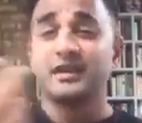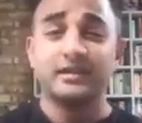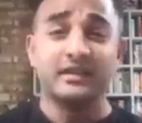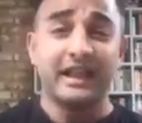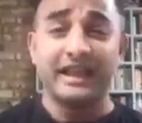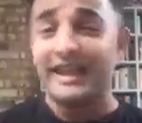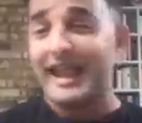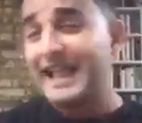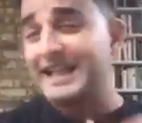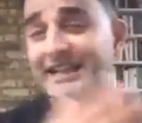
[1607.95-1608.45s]

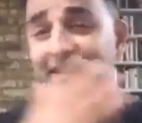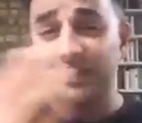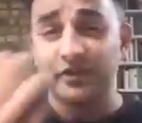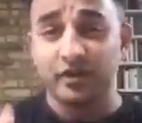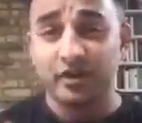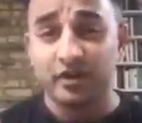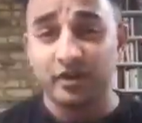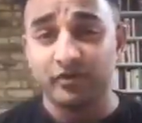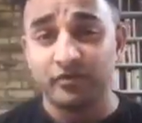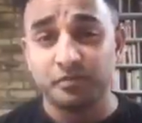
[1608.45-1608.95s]
than any
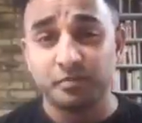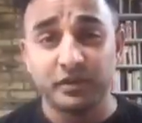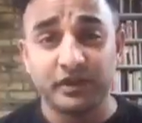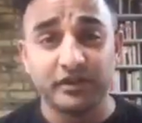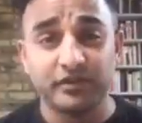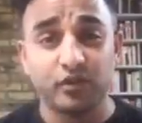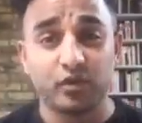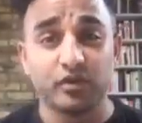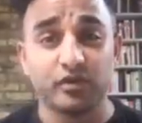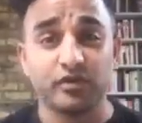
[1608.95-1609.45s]
other
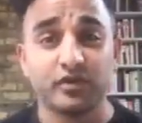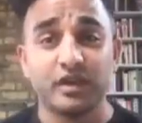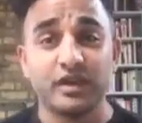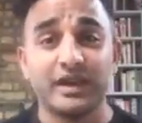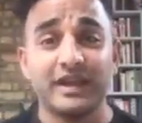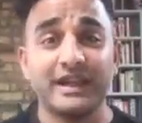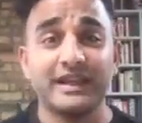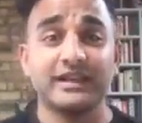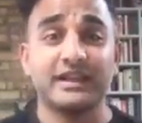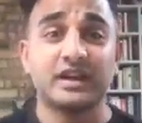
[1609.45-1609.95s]
police force
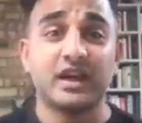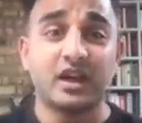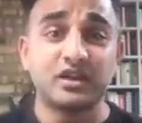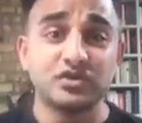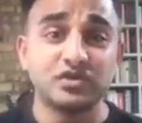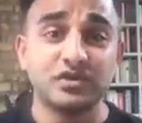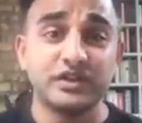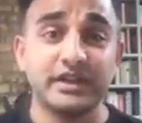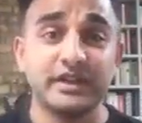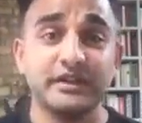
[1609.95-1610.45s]
in the
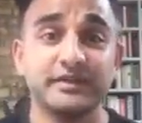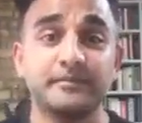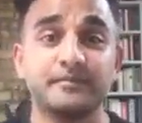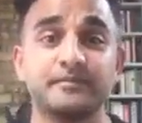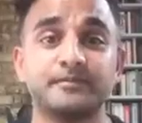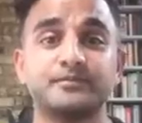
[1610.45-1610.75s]
country,